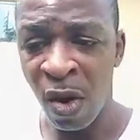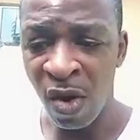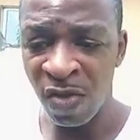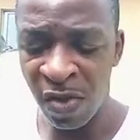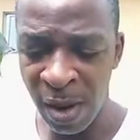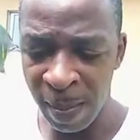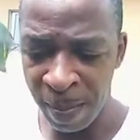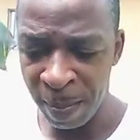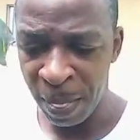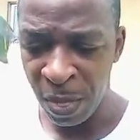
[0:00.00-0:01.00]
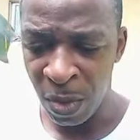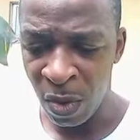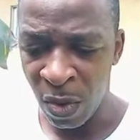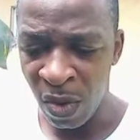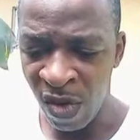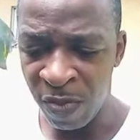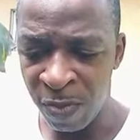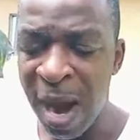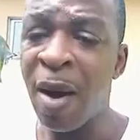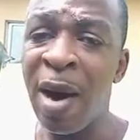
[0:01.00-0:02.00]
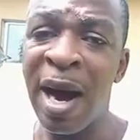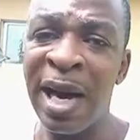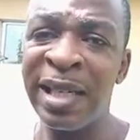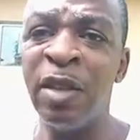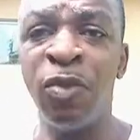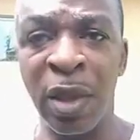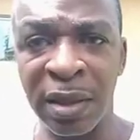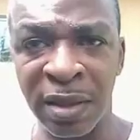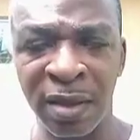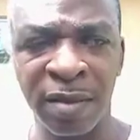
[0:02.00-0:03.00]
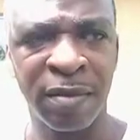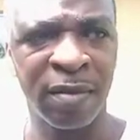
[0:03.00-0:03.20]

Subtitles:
of power and influence.